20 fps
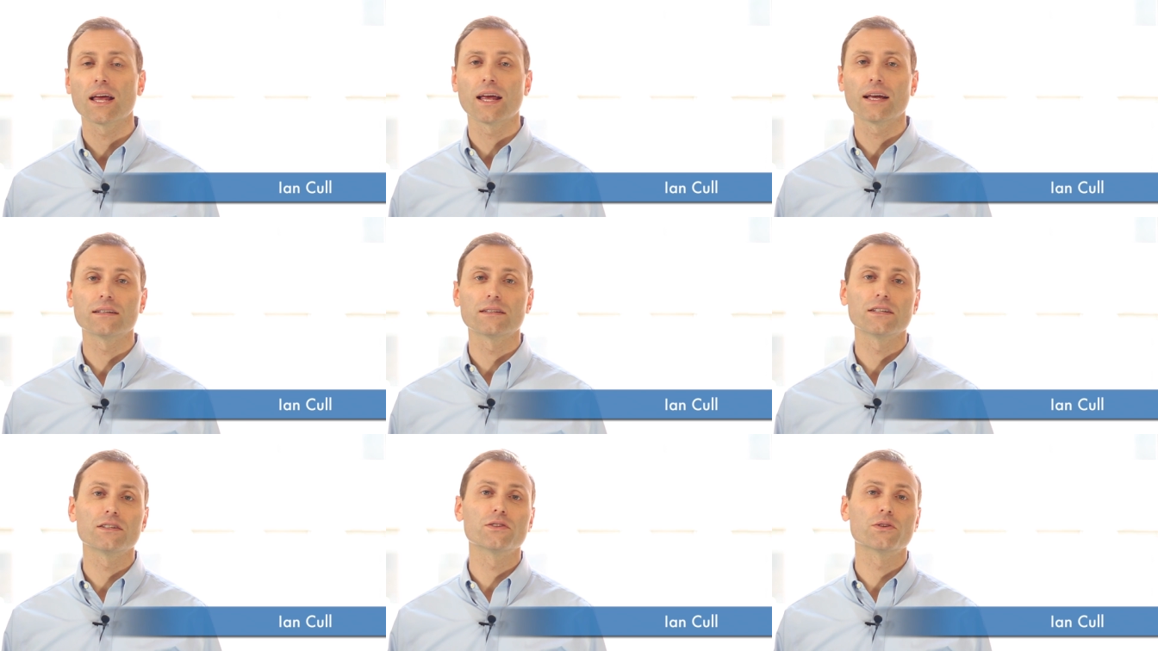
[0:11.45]

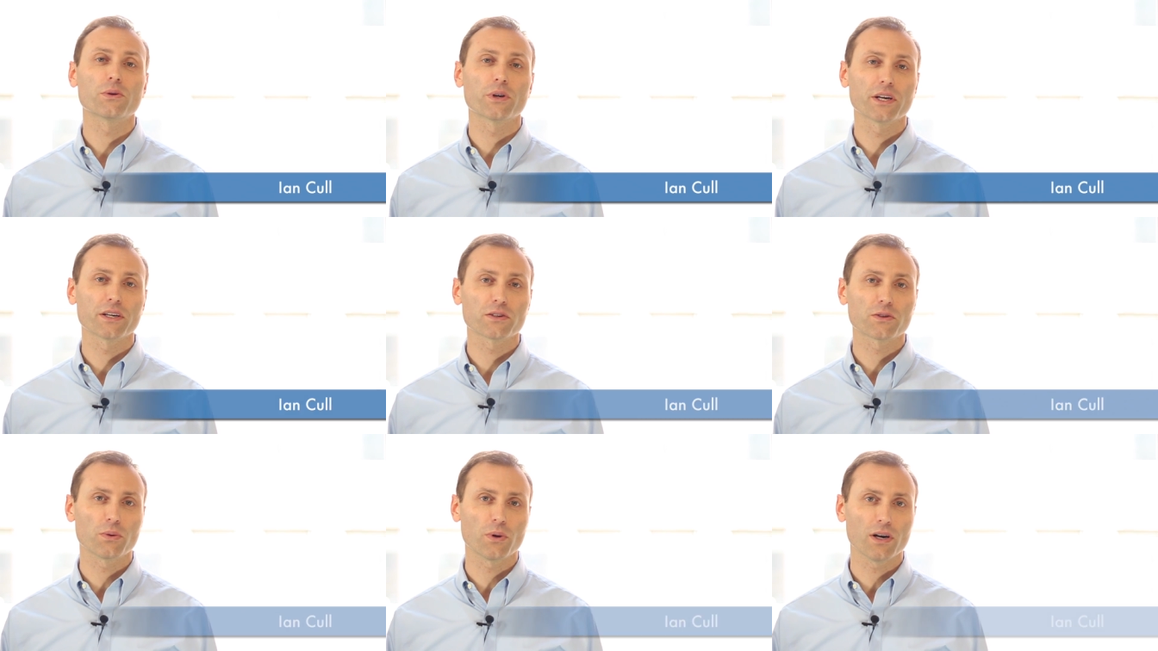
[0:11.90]
and indoor
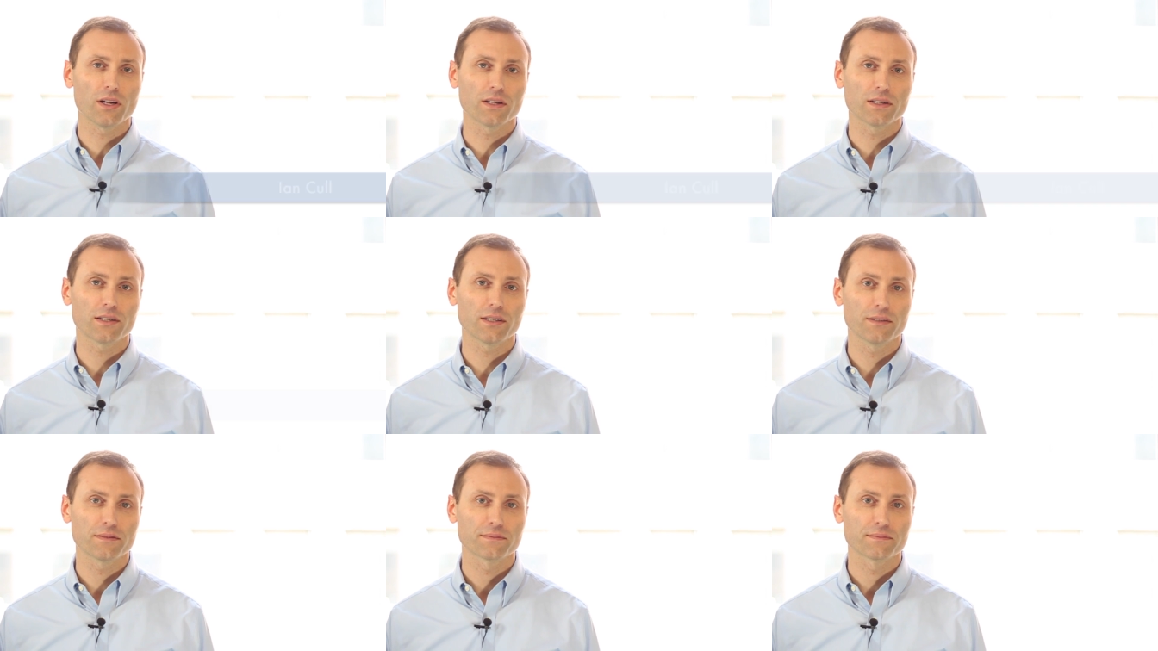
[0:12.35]
air
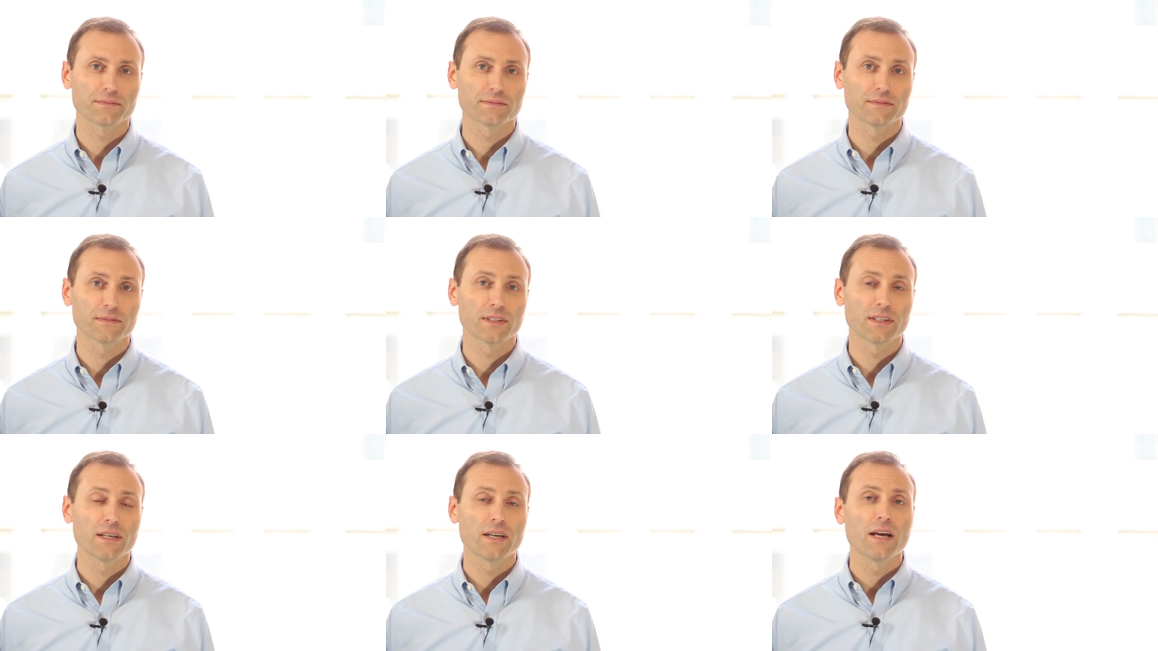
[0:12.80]
quality.
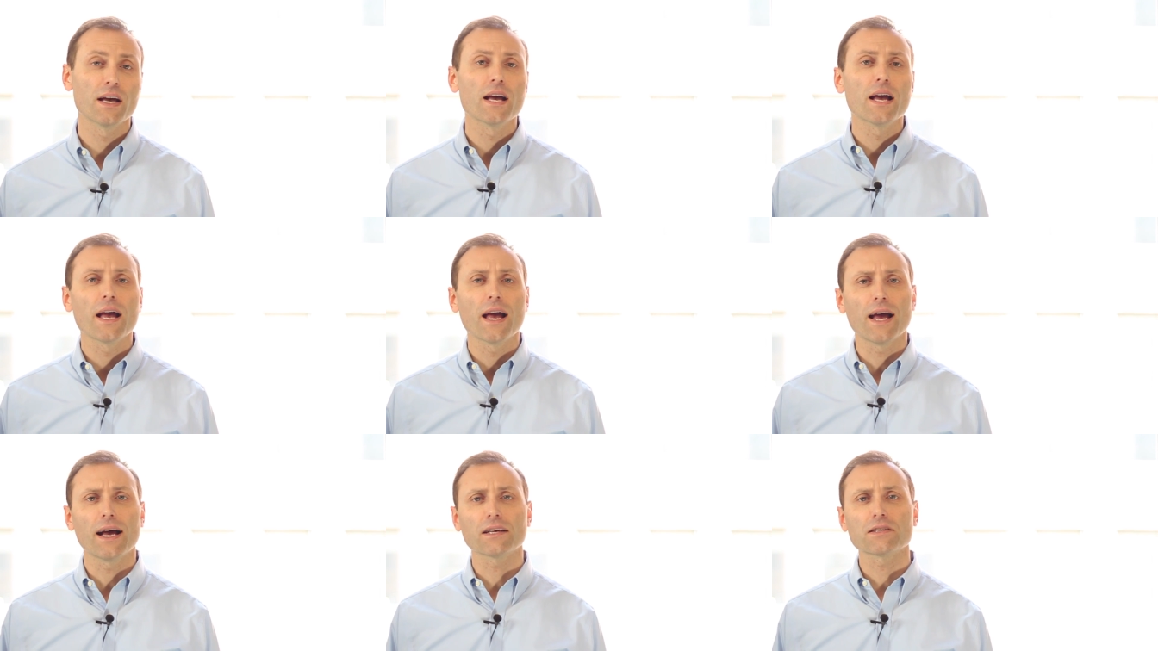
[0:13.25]

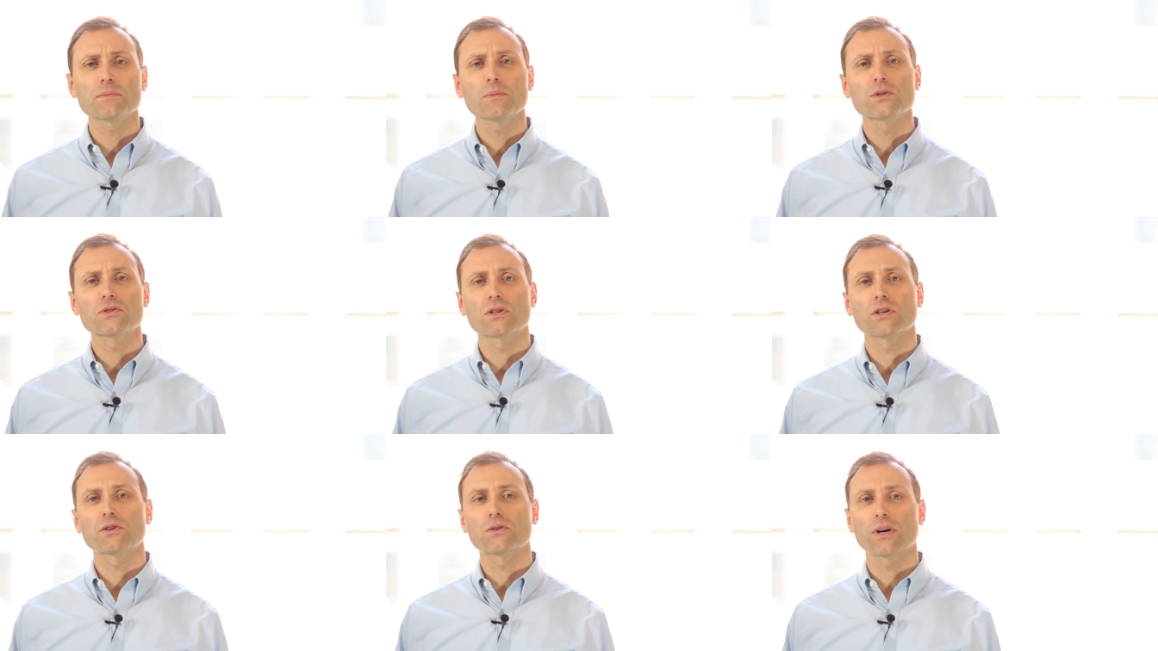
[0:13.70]
Asthma
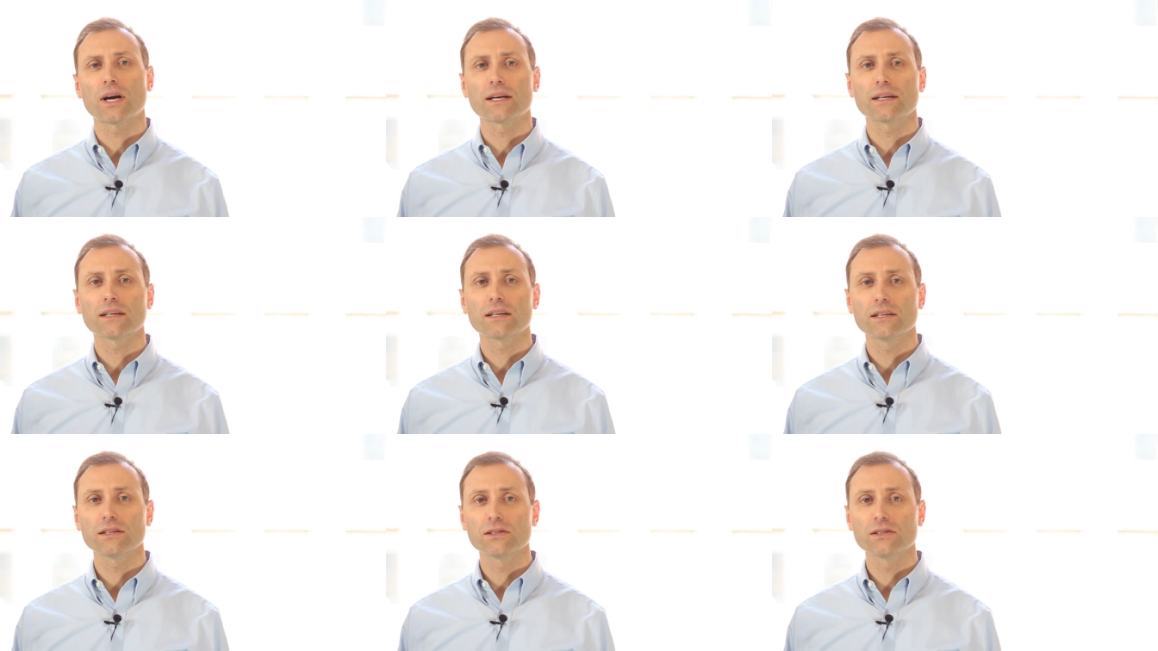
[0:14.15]
is a chronic